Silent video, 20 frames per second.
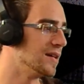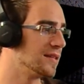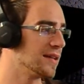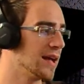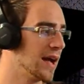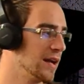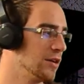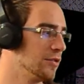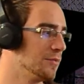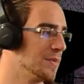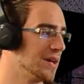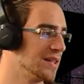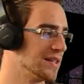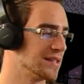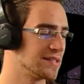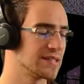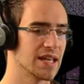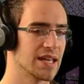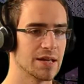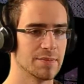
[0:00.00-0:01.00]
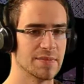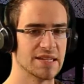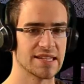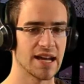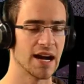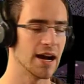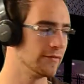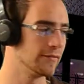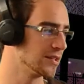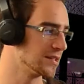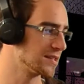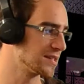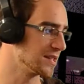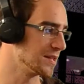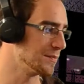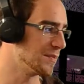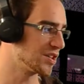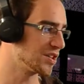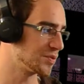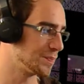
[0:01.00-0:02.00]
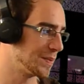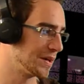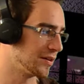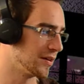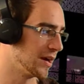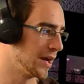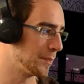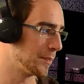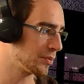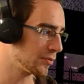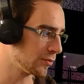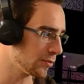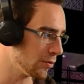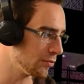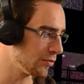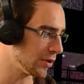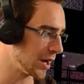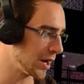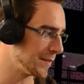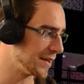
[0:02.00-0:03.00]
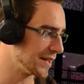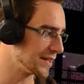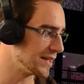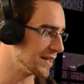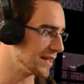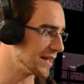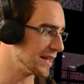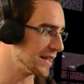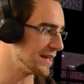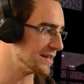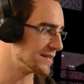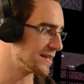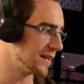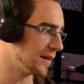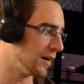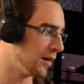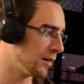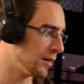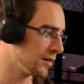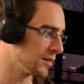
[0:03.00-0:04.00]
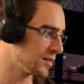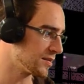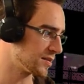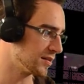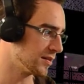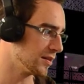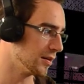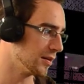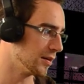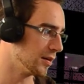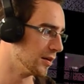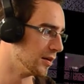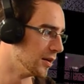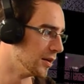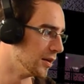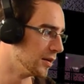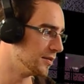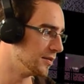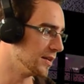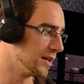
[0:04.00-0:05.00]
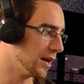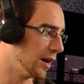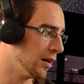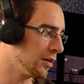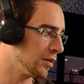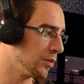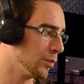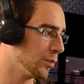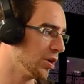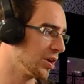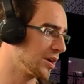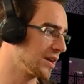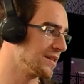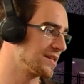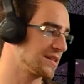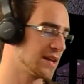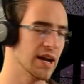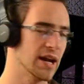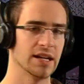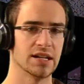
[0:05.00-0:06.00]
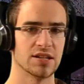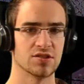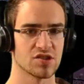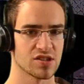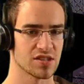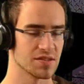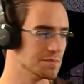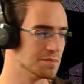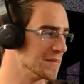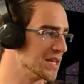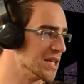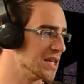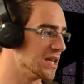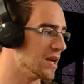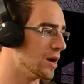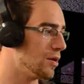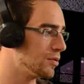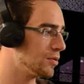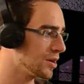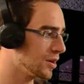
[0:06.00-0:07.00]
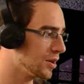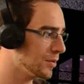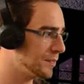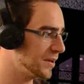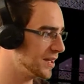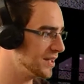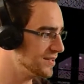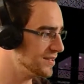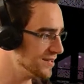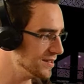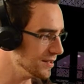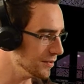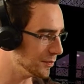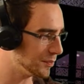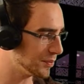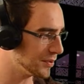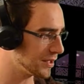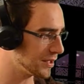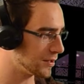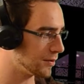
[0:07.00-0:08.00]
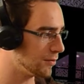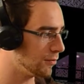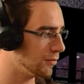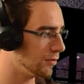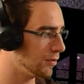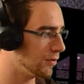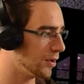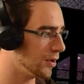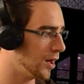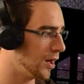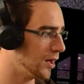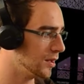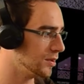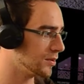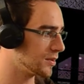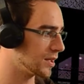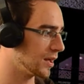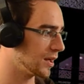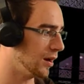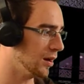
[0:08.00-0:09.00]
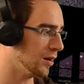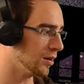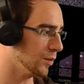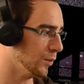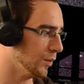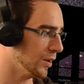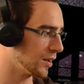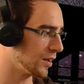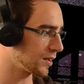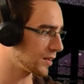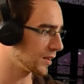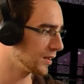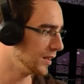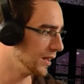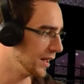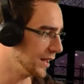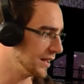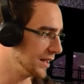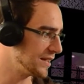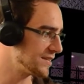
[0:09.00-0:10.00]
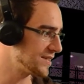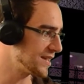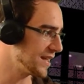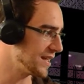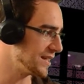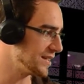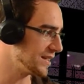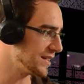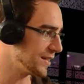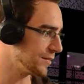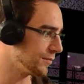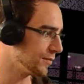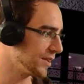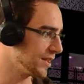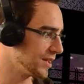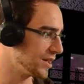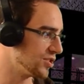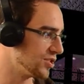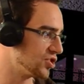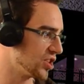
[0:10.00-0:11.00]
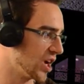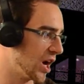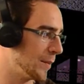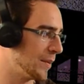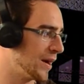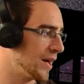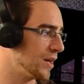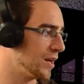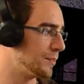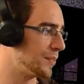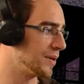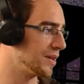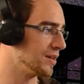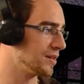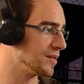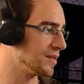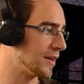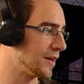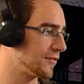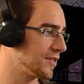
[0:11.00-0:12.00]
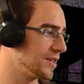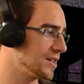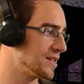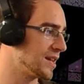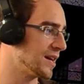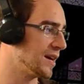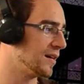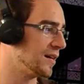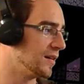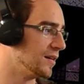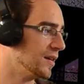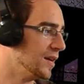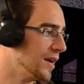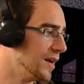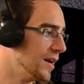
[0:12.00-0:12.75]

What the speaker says: the guy who made this game is obviously much better at programming than he is at art, so the artwork is kind of just mediocre, but it's still pretty cool looking artwork, and I'd say he did a really good job on it, but you can definitely tell